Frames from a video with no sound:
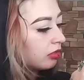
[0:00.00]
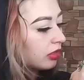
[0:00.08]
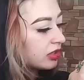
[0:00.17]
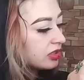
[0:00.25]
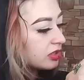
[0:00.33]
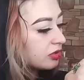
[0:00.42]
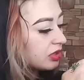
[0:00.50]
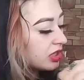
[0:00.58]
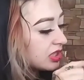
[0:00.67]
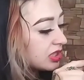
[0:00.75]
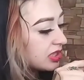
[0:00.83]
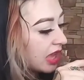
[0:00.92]
Let's do,
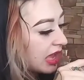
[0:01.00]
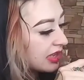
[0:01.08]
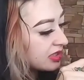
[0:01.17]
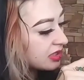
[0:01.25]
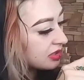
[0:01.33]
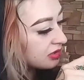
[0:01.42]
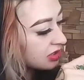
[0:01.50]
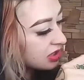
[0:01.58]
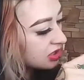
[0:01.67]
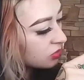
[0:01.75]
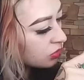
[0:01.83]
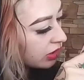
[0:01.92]
this
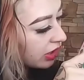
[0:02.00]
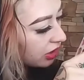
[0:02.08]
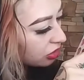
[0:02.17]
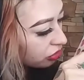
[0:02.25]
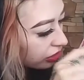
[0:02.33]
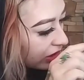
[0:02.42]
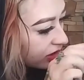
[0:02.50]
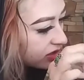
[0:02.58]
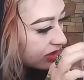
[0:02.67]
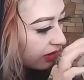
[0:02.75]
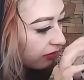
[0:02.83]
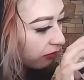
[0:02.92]
one actually
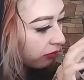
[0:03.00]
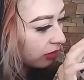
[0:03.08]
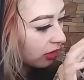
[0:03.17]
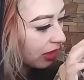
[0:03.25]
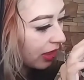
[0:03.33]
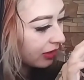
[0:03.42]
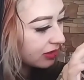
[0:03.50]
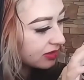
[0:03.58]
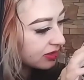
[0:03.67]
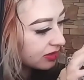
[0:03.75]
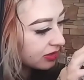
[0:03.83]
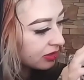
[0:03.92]
has like
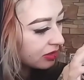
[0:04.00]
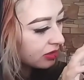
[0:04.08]
flecks